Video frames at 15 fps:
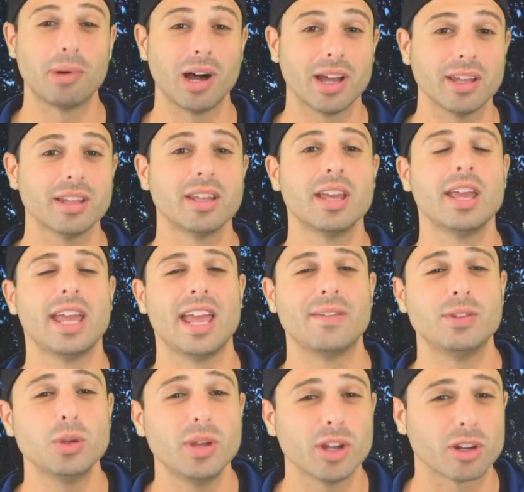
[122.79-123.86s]
But
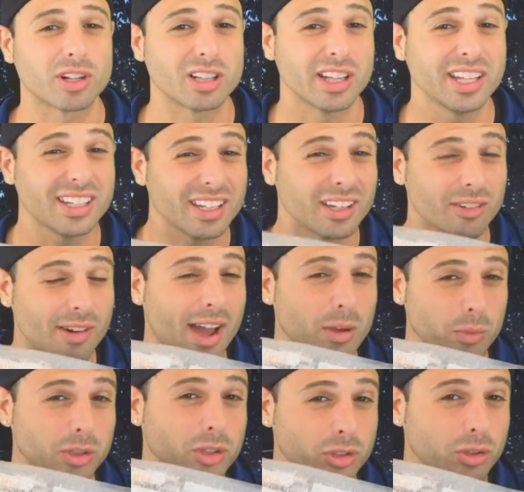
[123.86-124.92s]
if you hear clinking
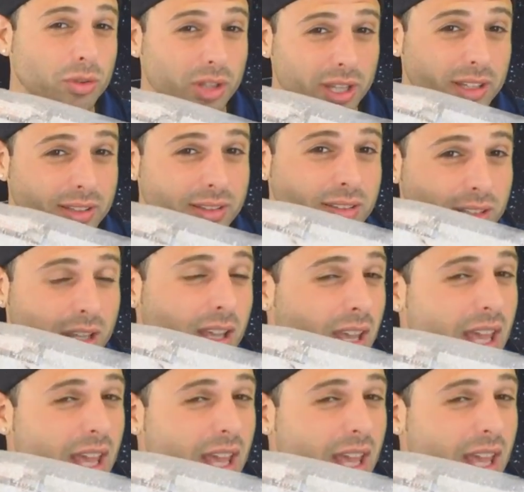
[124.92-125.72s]
around when you do this,